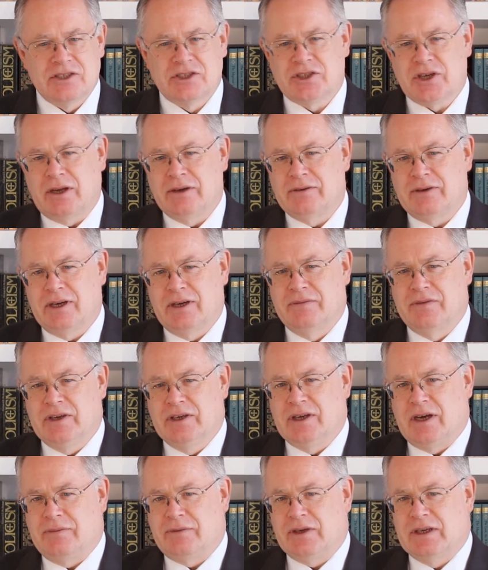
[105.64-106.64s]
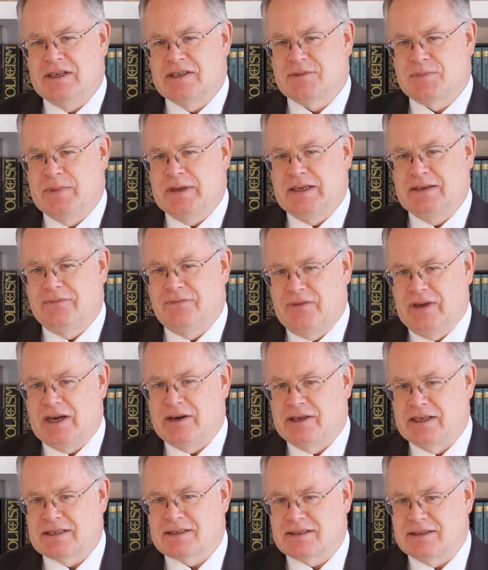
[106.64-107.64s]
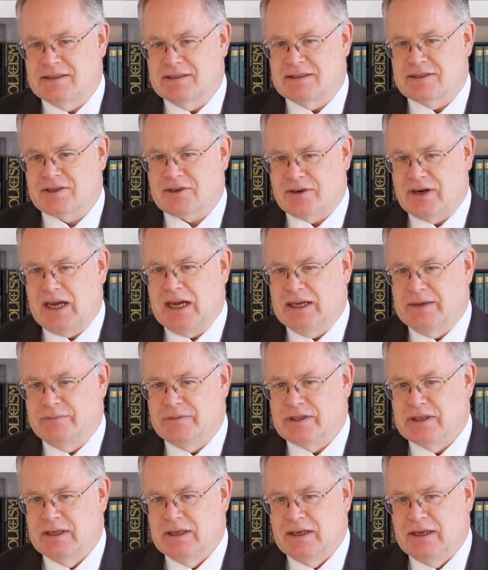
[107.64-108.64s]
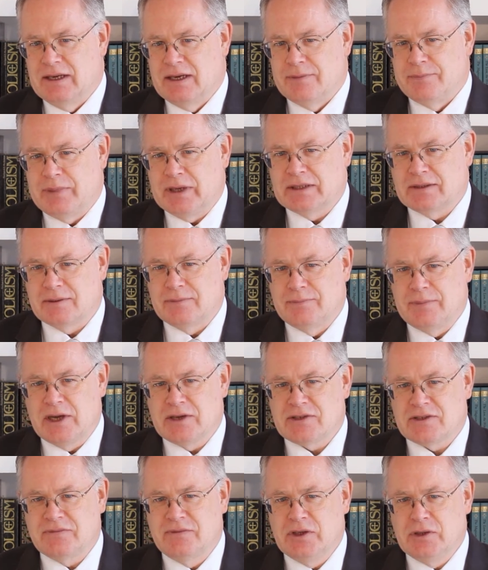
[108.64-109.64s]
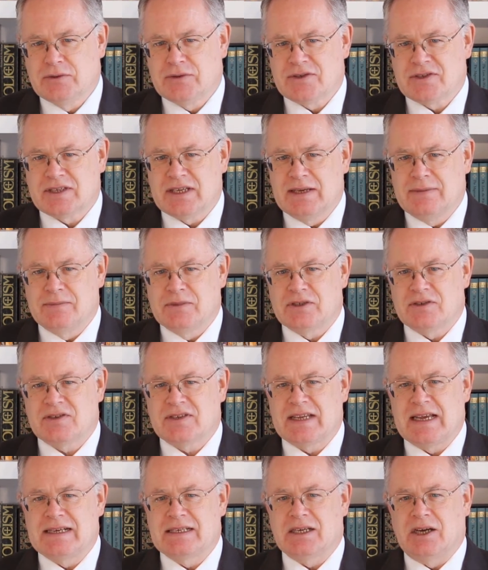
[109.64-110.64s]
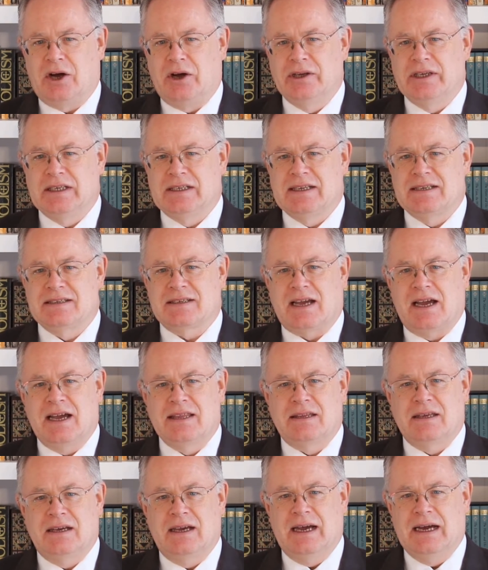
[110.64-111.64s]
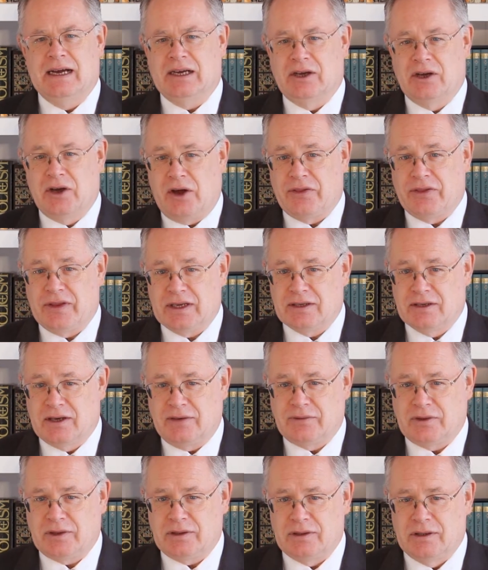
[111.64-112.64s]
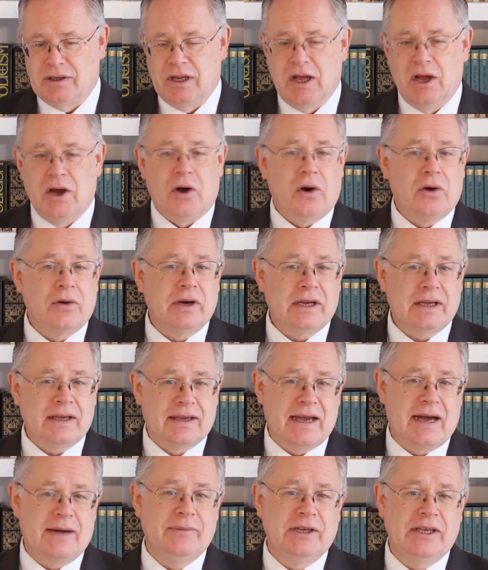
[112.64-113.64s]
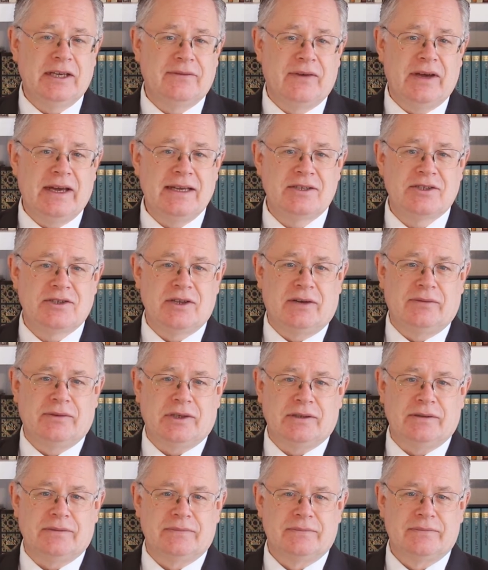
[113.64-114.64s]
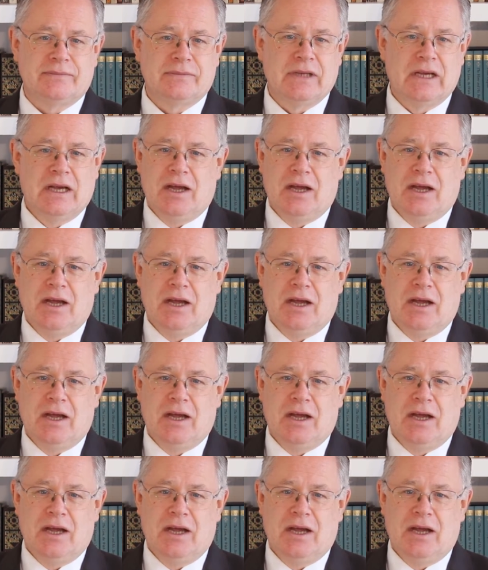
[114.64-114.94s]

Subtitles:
The genre of the novel has been variously described, but most views seem to centre on it as either a Gothic novel or a coming-of-age novel,